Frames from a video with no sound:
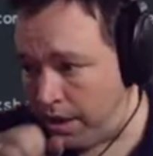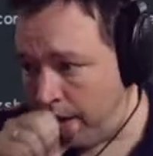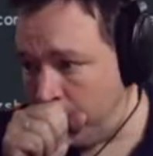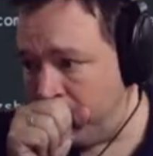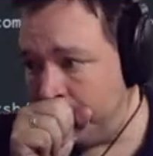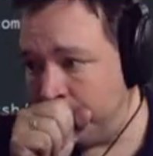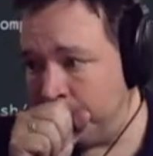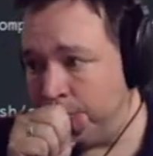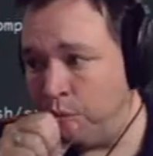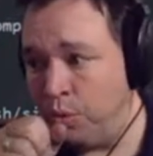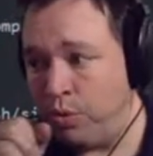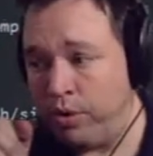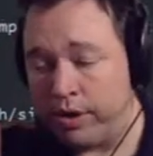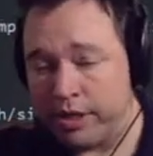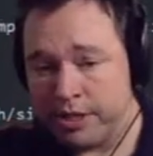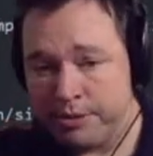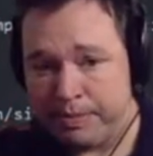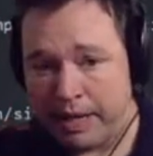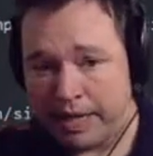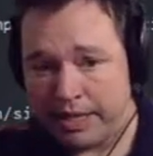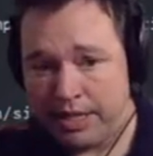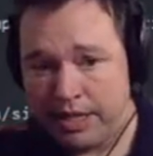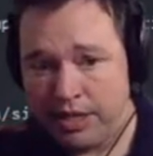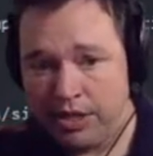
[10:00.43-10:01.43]
we're
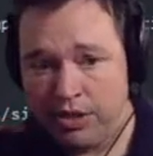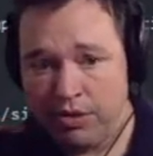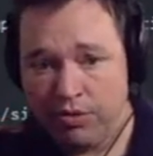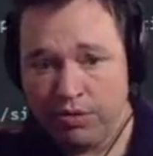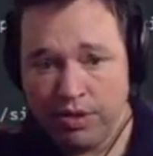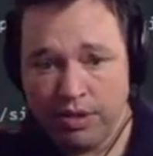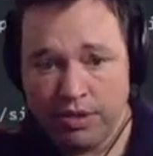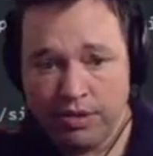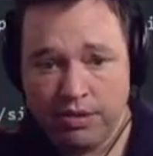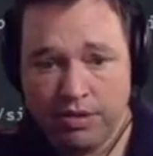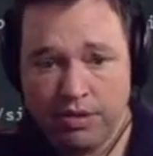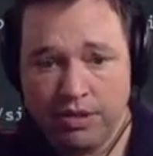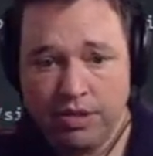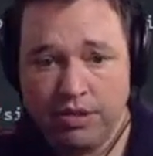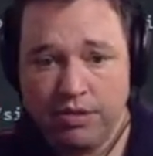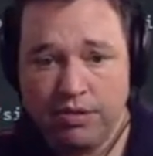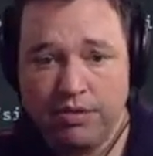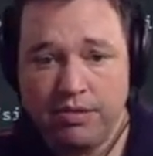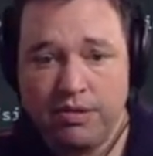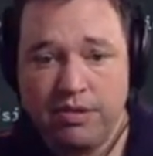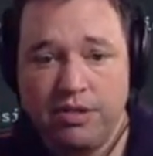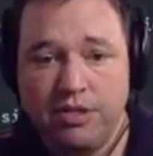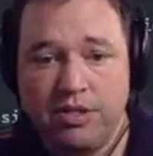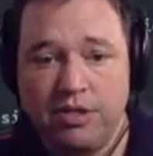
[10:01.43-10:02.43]
expecting you to
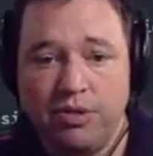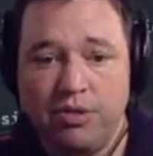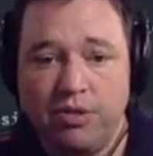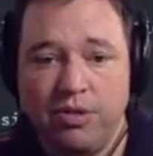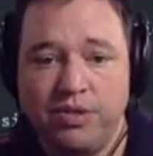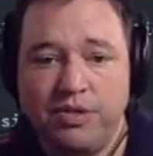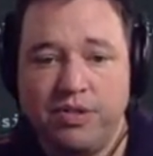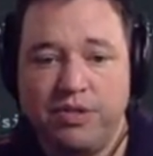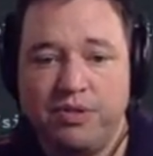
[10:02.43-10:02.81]
to do this